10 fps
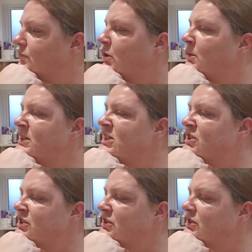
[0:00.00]

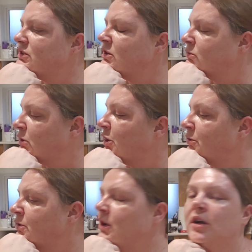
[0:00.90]

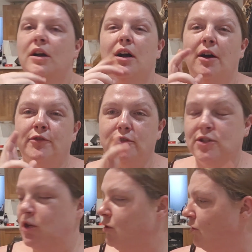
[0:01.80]
I've got
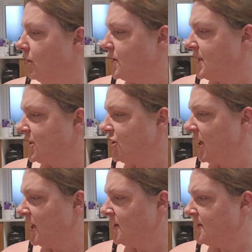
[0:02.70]
2 cross
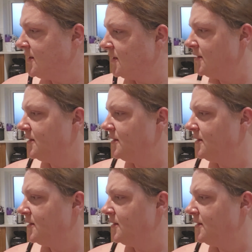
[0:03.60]
stitches.